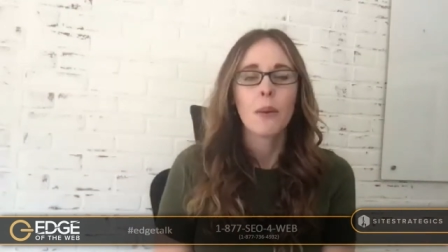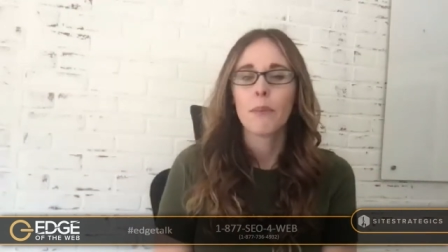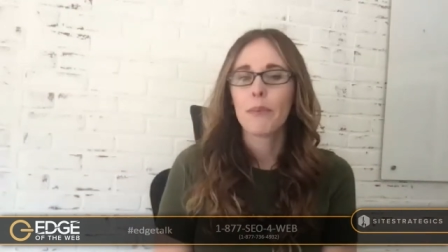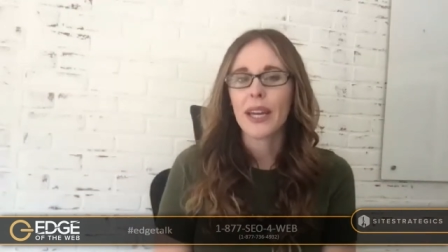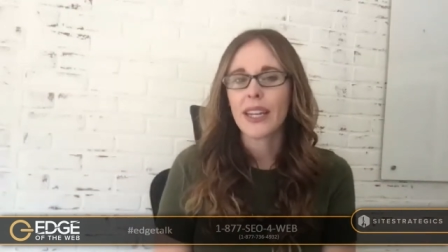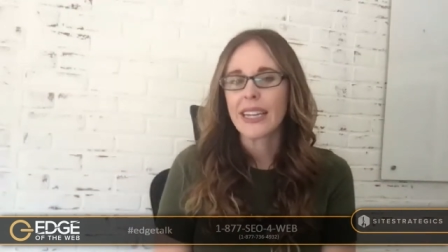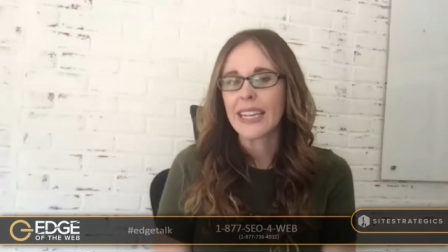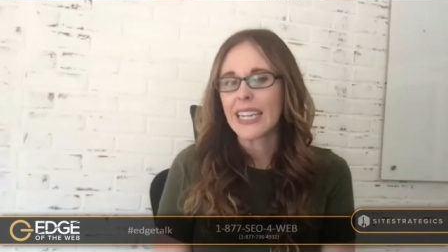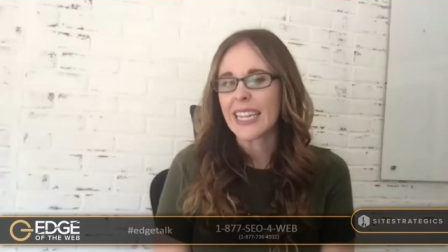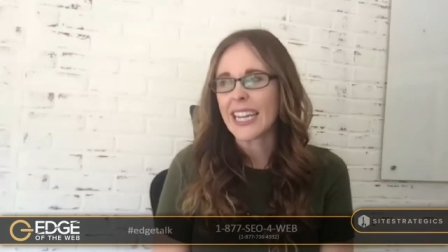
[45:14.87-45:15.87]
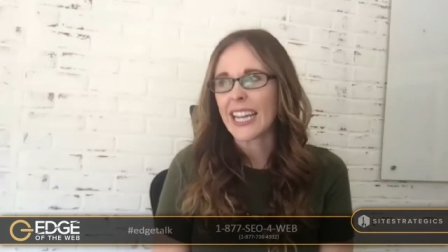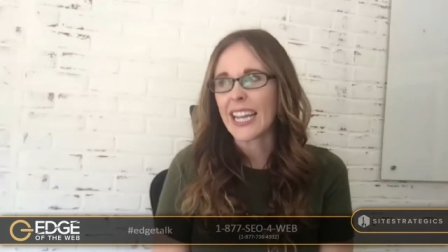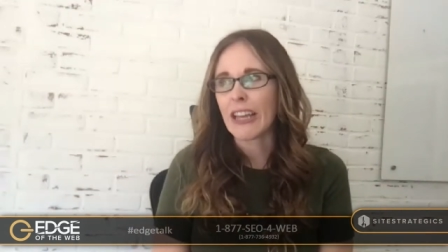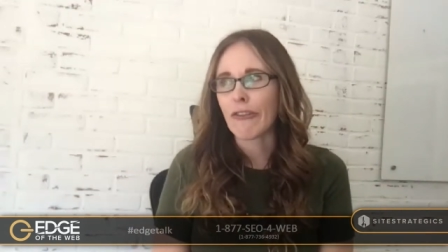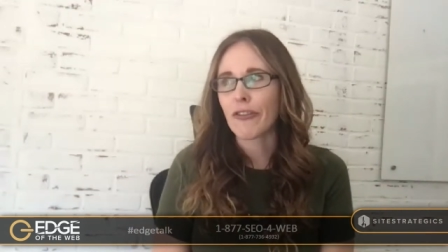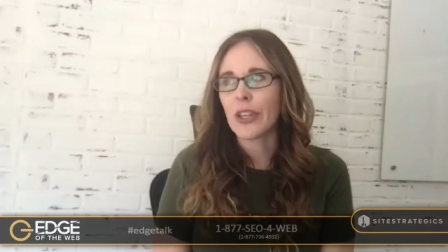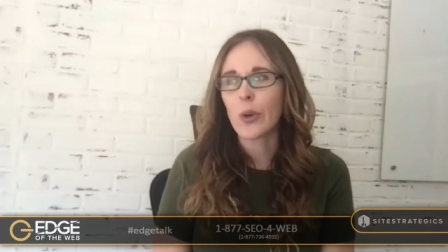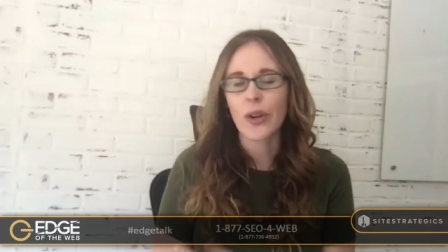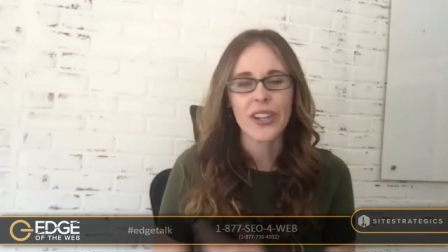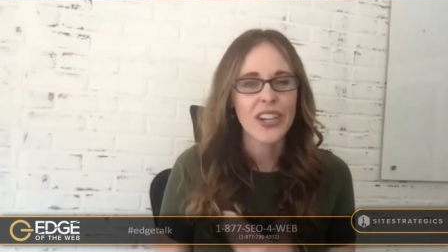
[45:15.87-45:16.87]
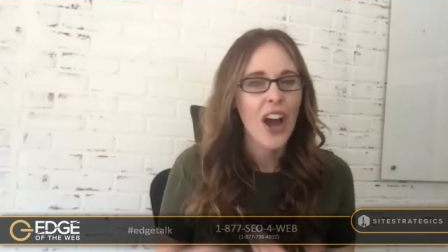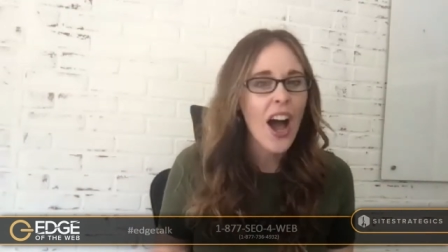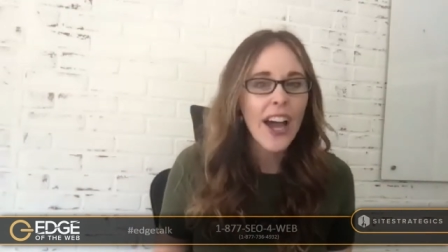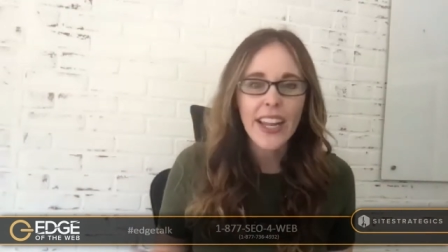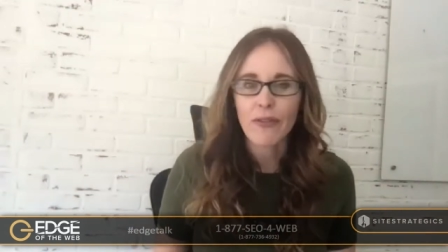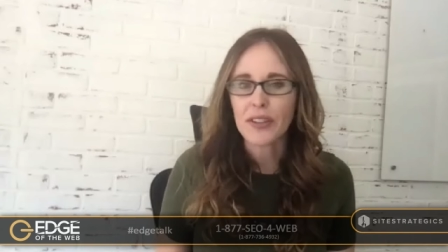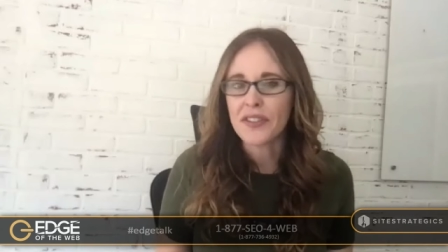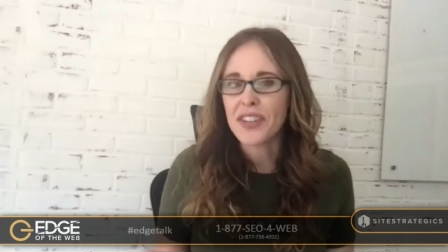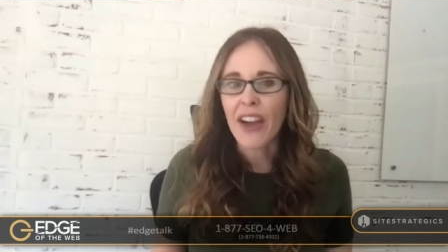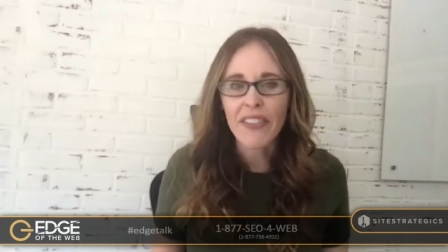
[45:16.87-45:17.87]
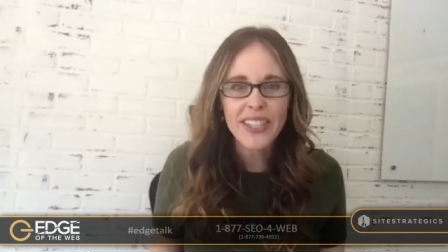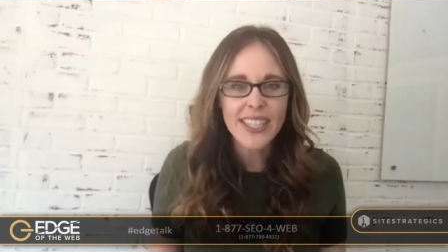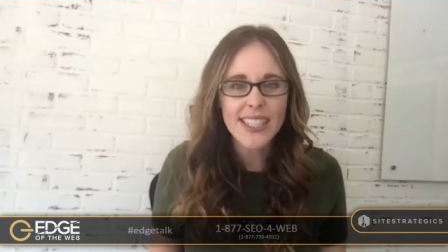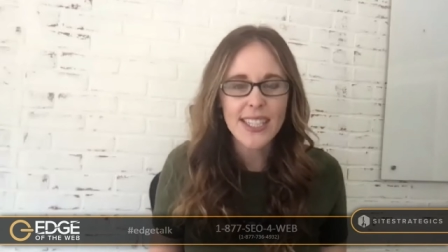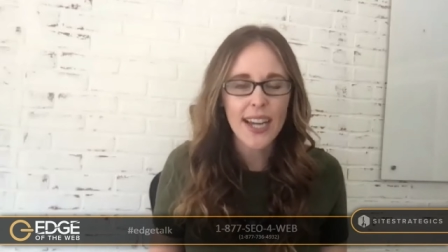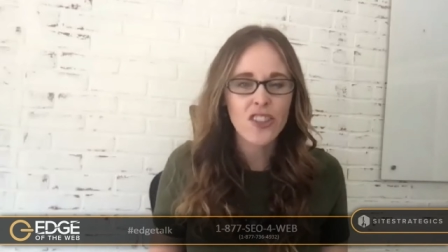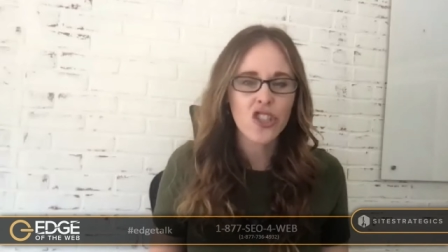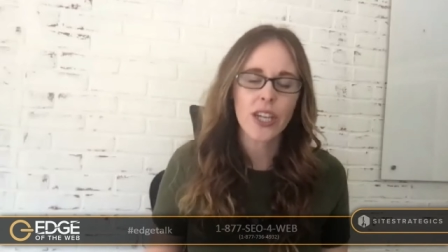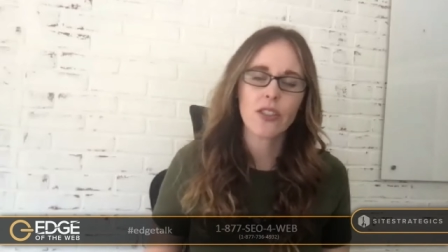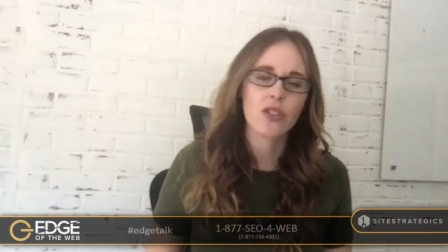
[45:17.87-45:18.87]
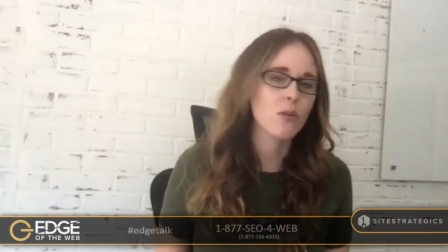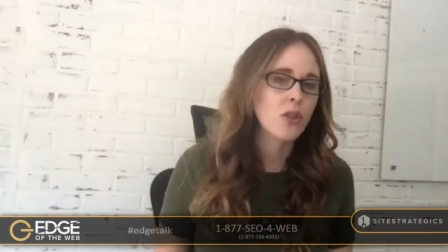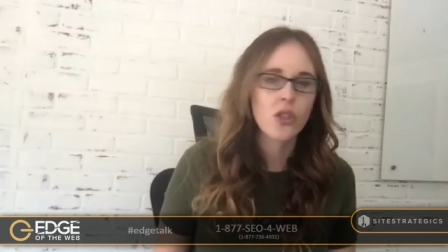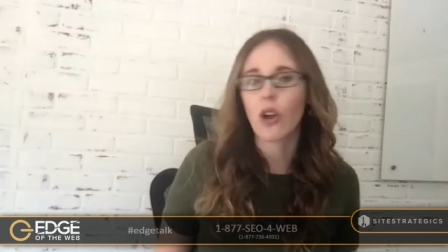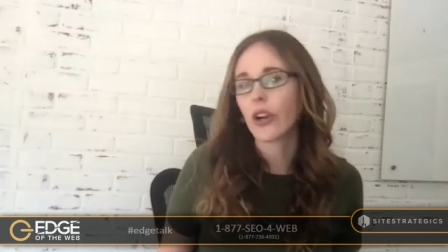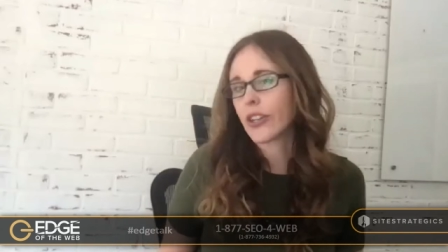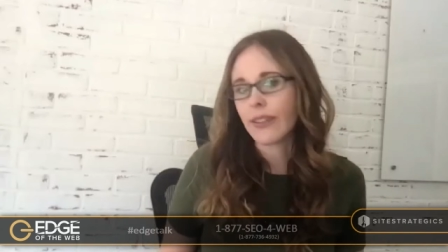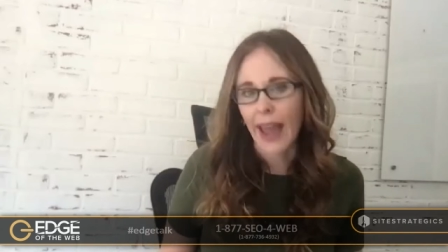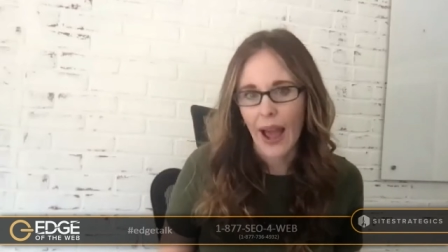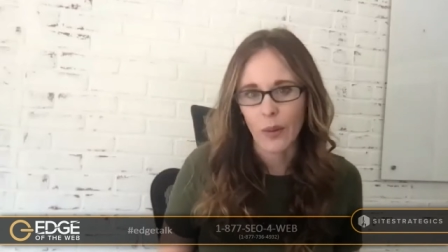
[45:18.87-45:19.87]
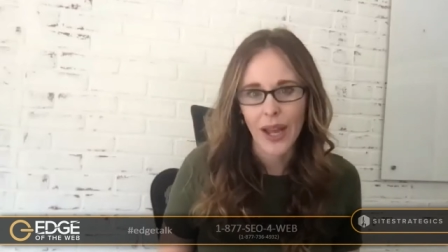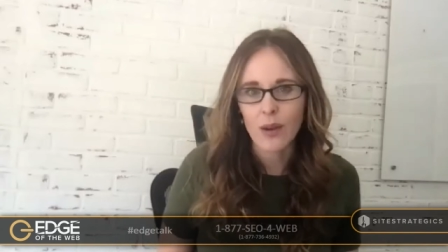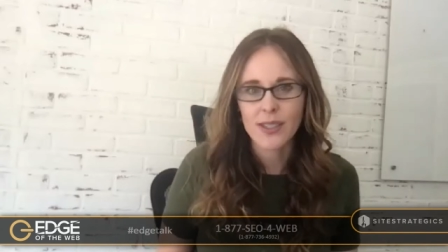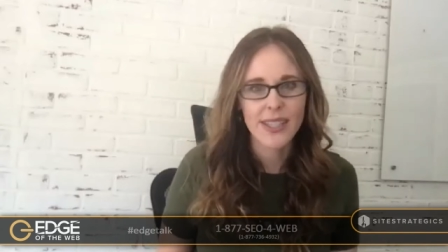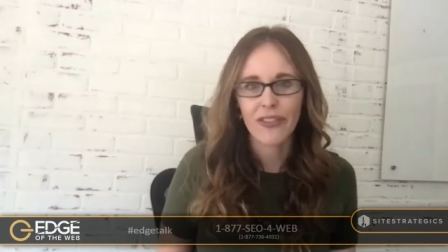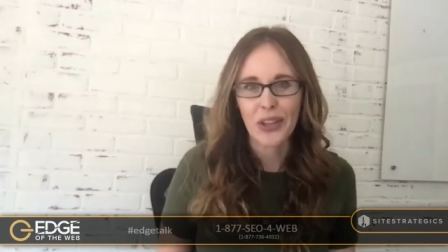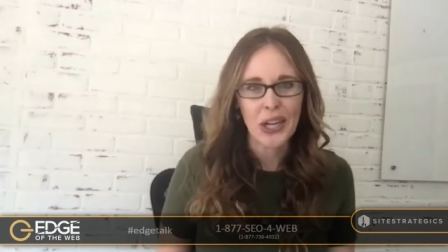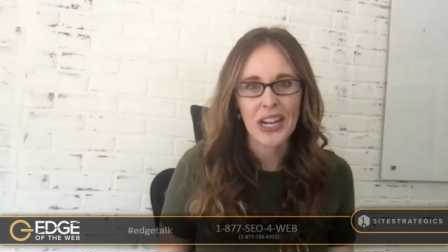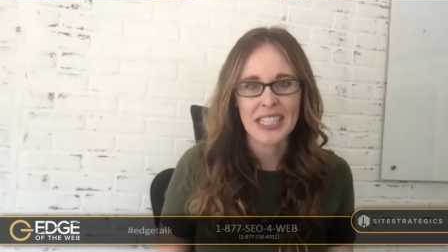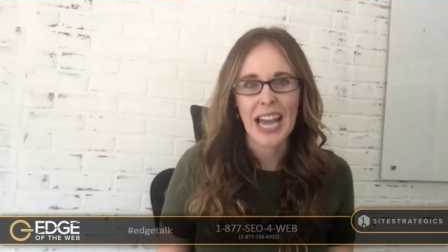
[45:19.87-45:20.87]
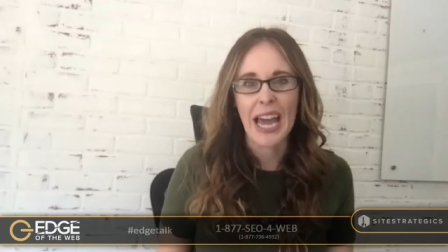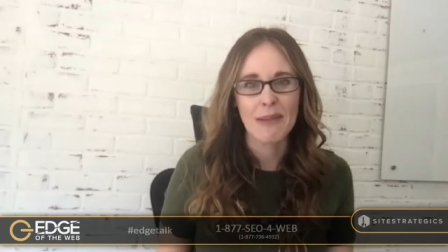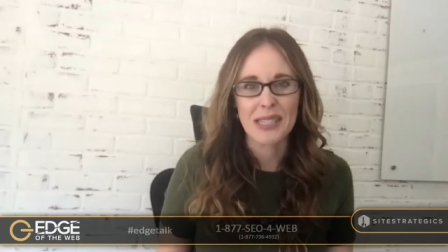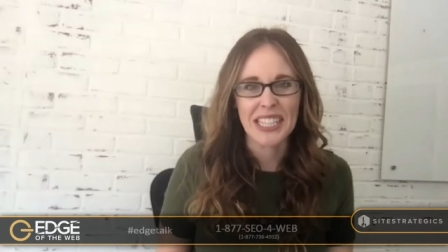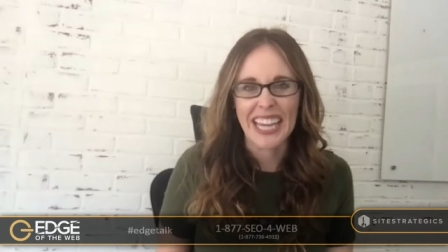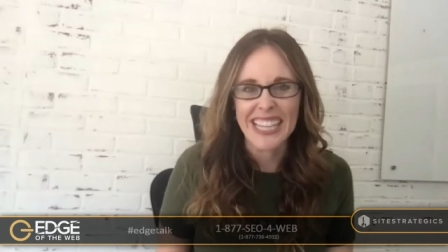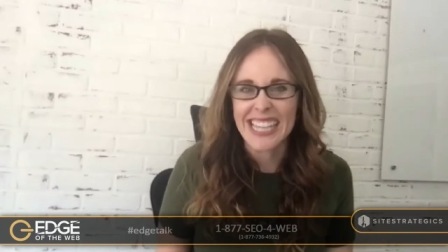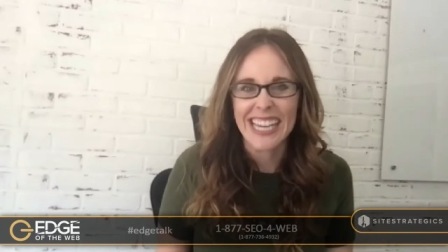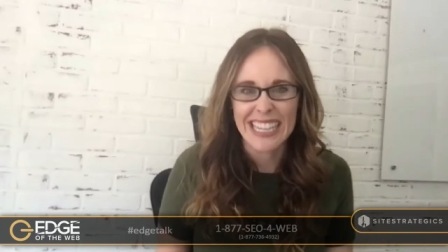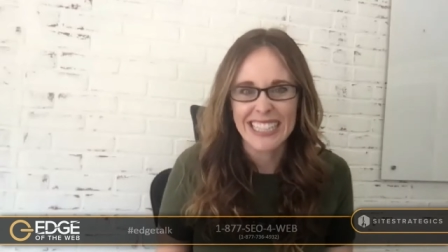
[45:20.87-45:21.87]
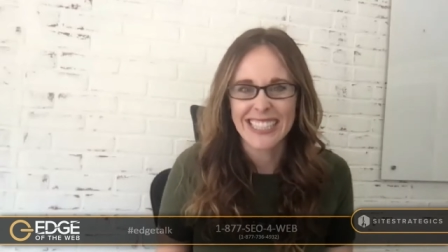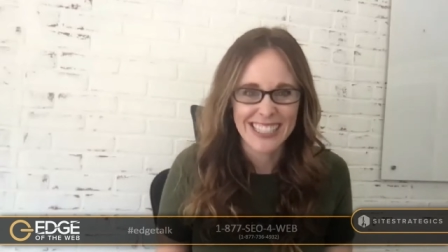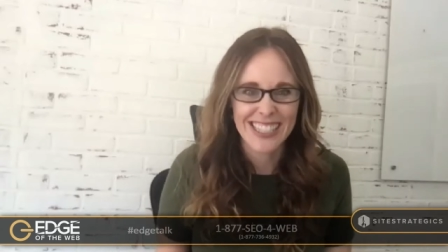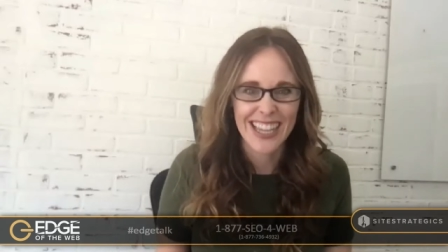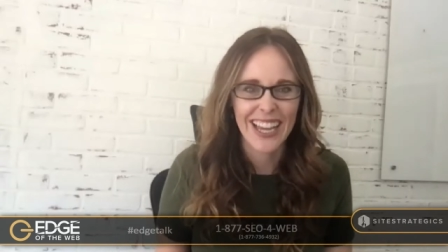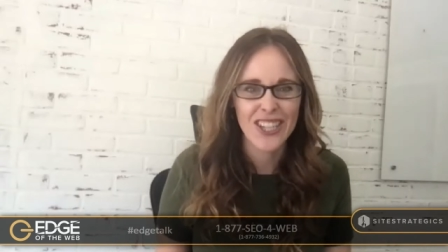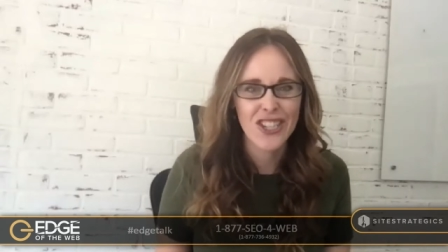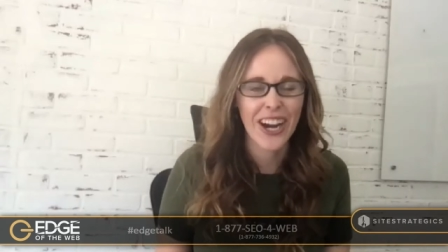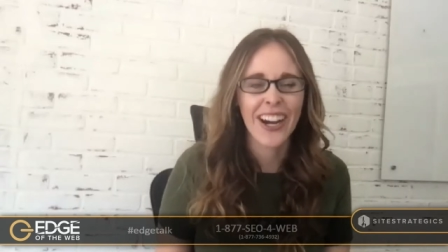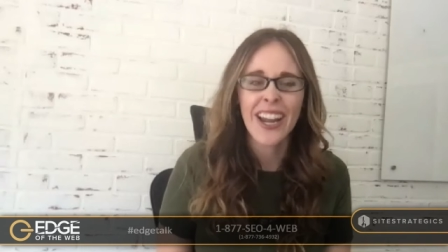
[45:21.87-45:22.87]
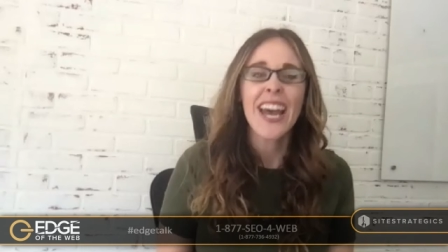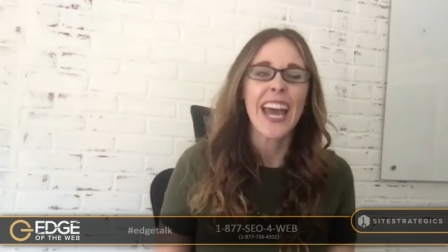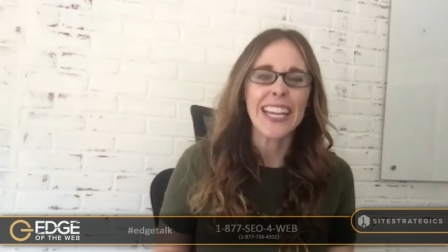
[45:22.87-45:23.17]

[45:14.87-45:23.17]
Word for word: But if you're not, if you've never done SlideShare, don't start now. Now is definitely not the time to like get into SlideShare.